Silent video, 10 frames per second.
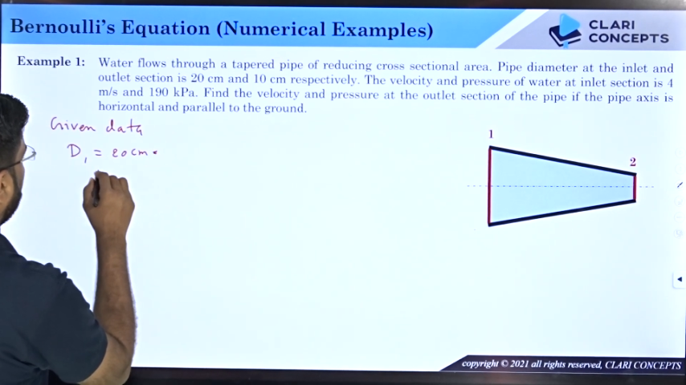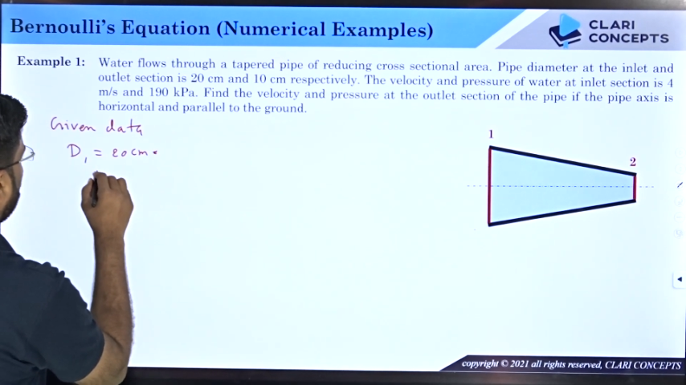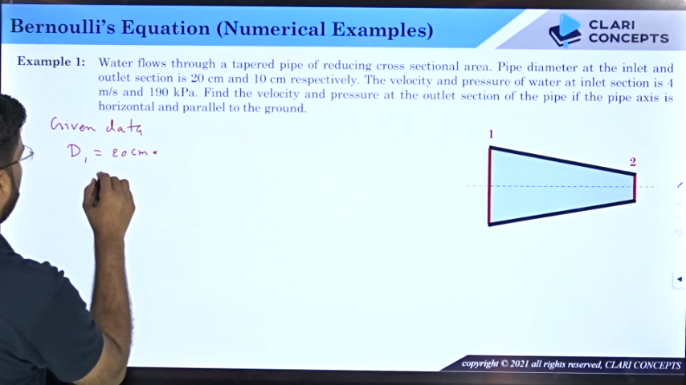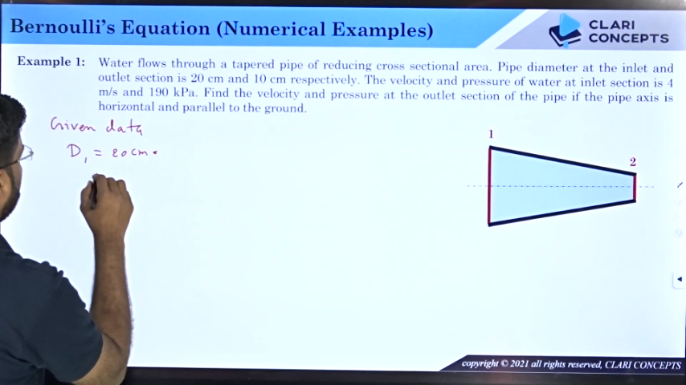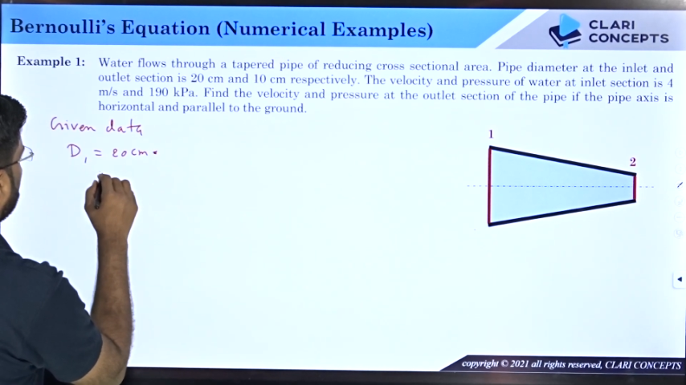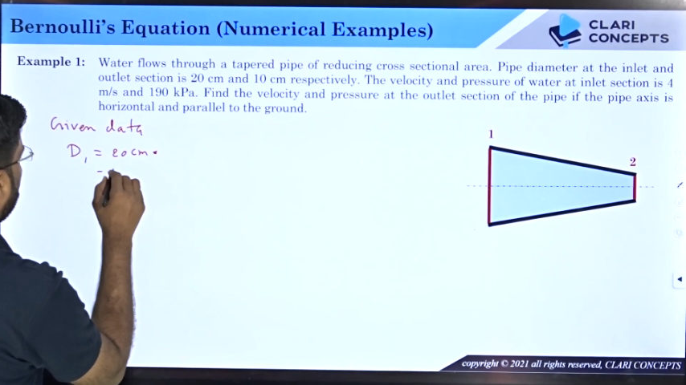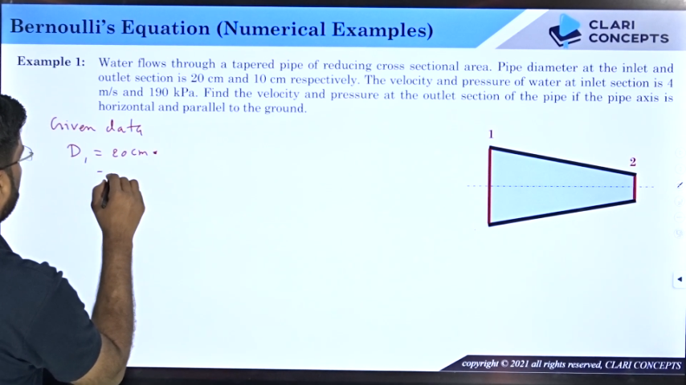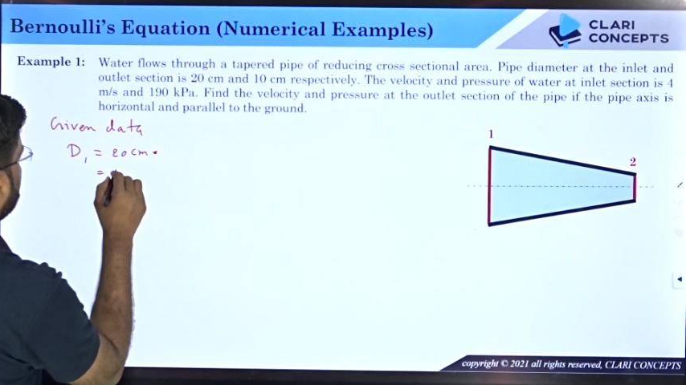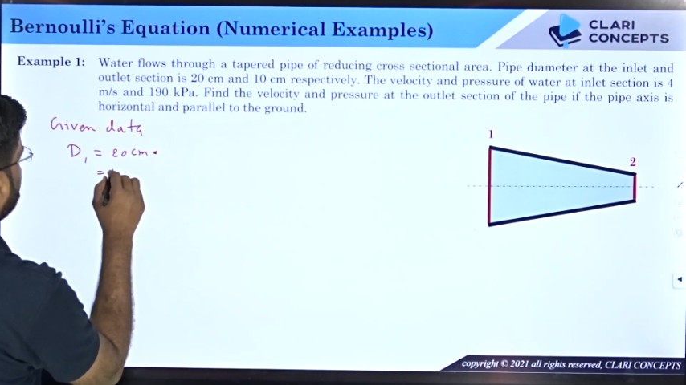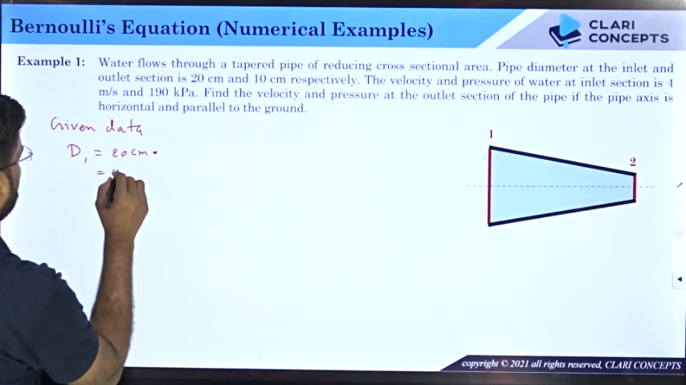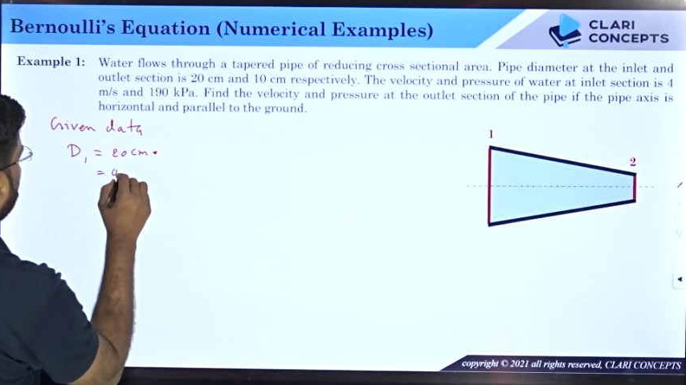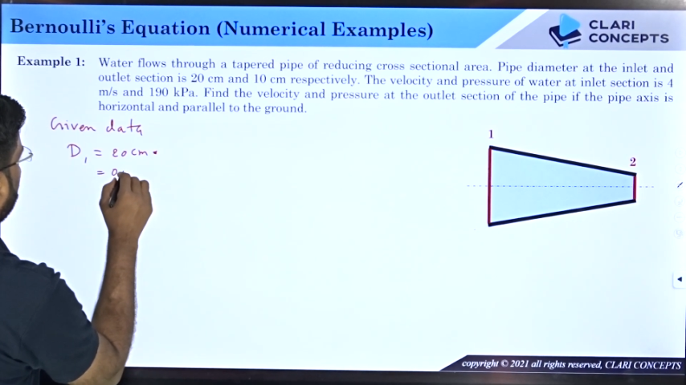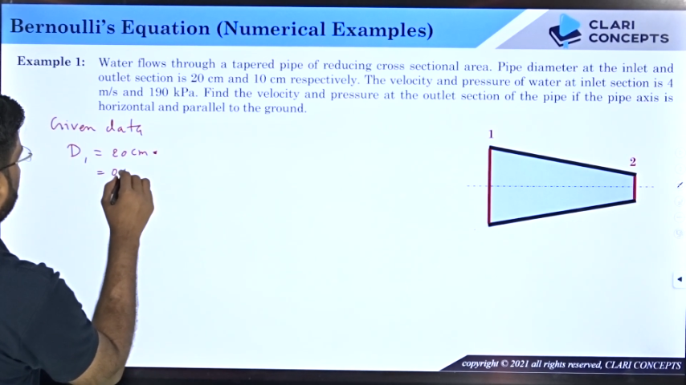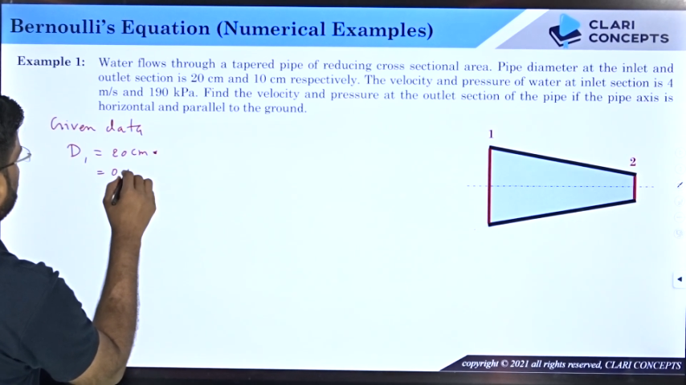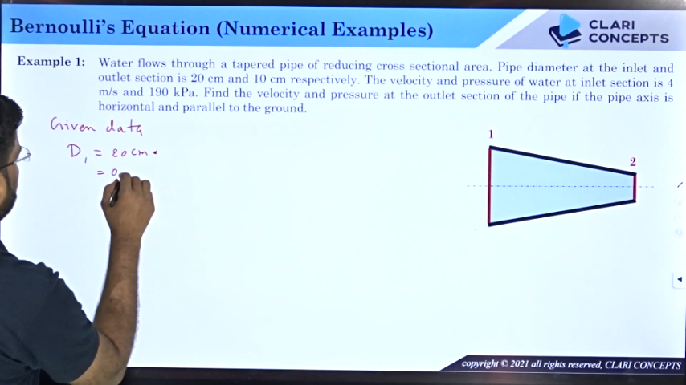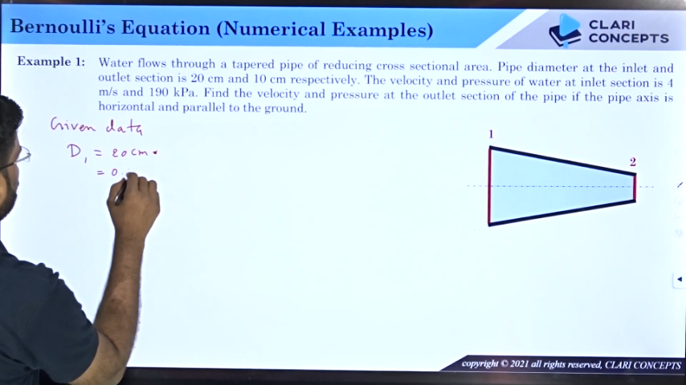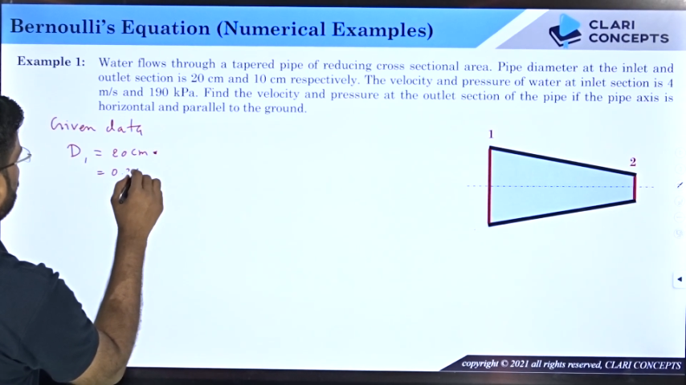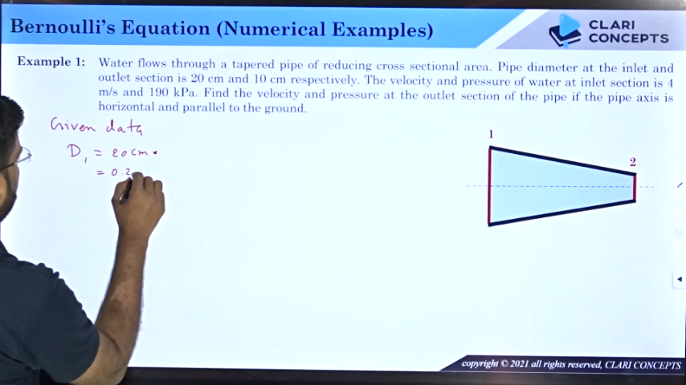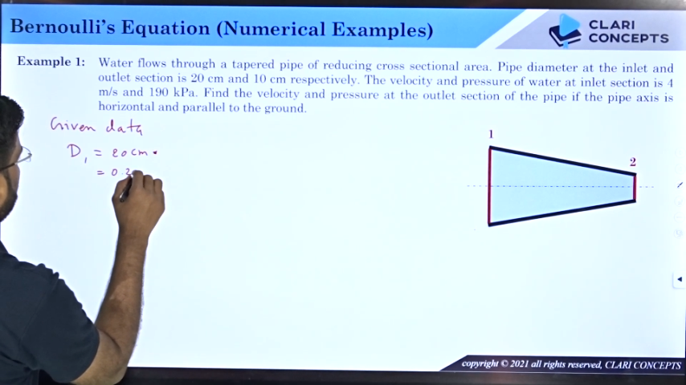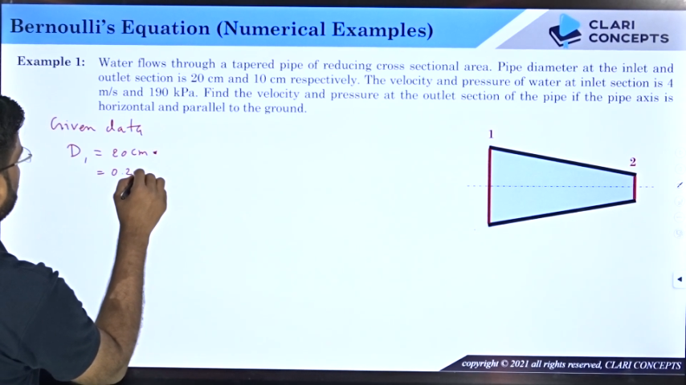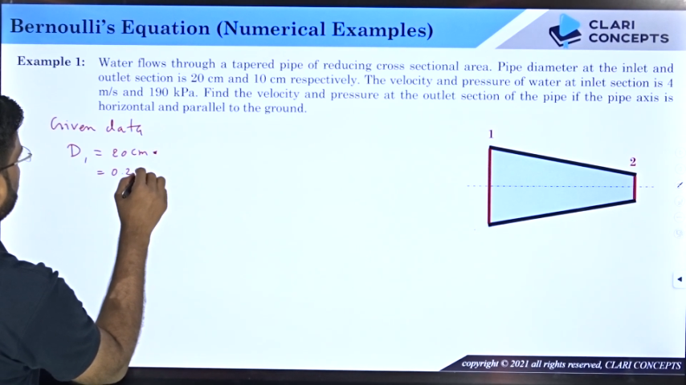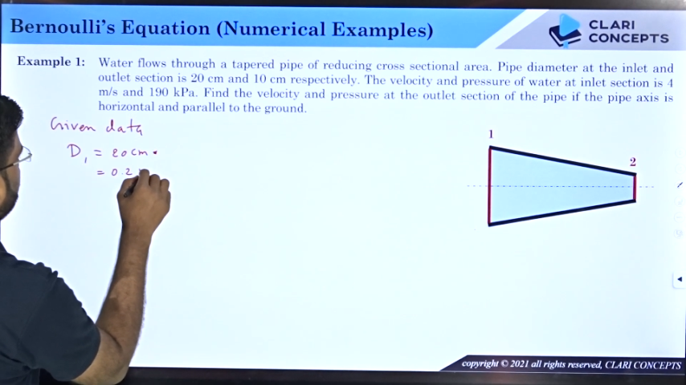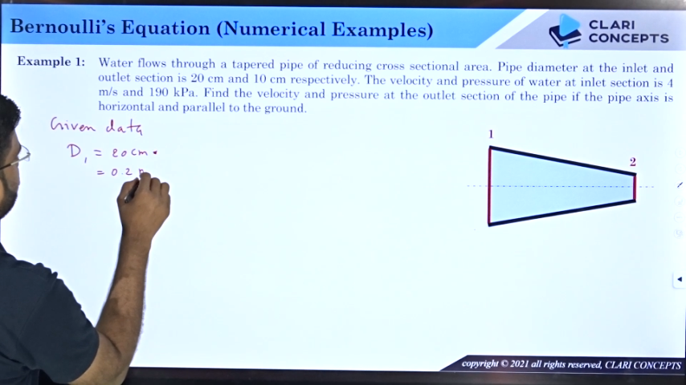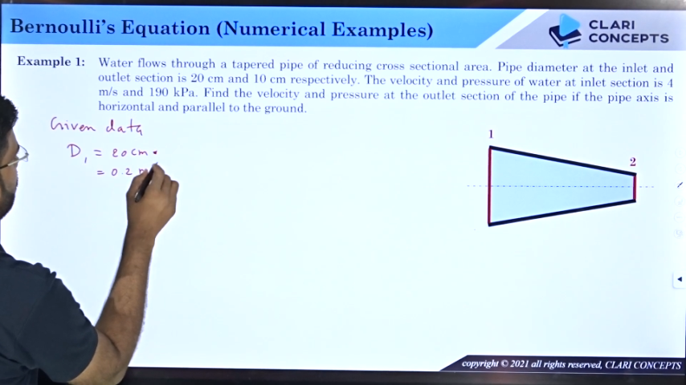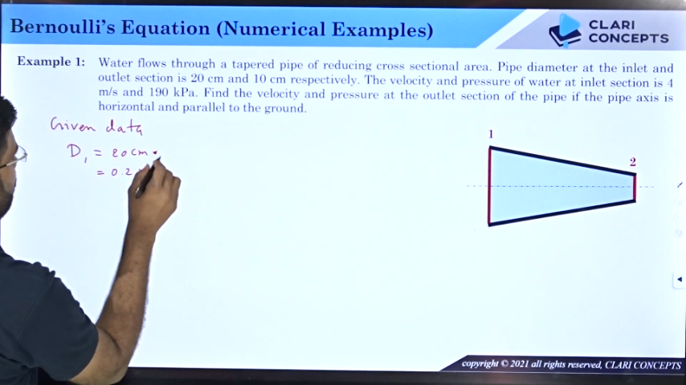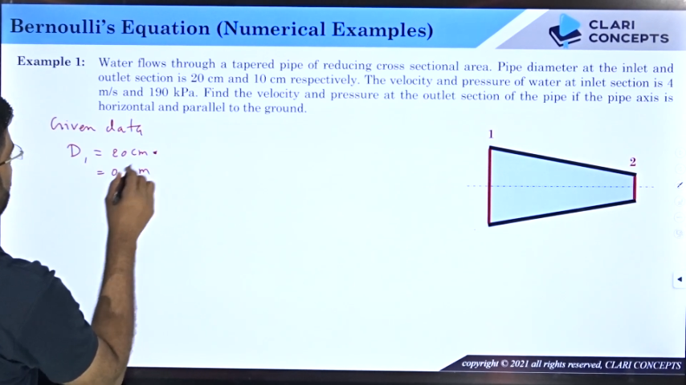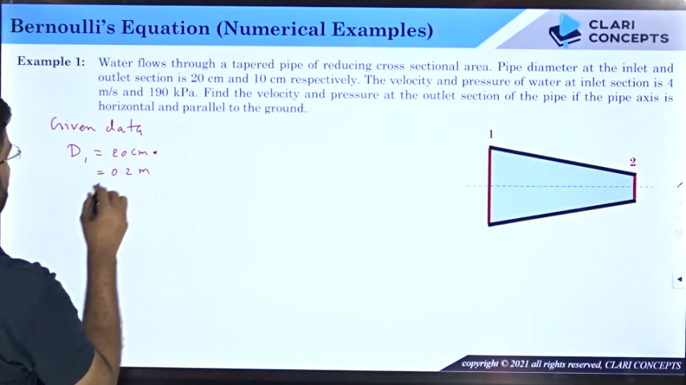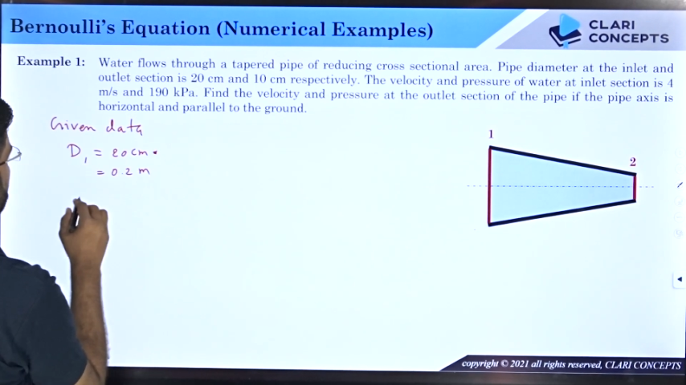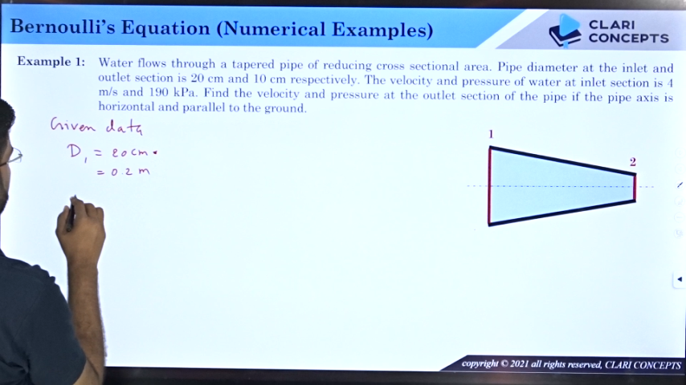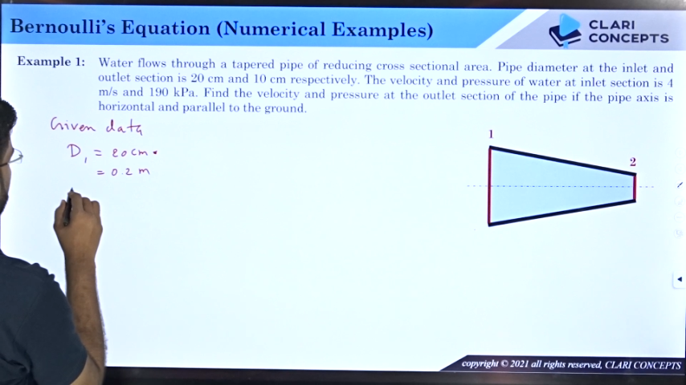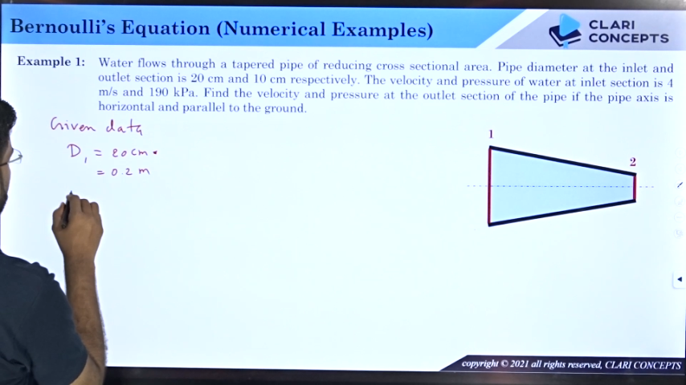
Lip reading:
Nobody's mouth can be seen.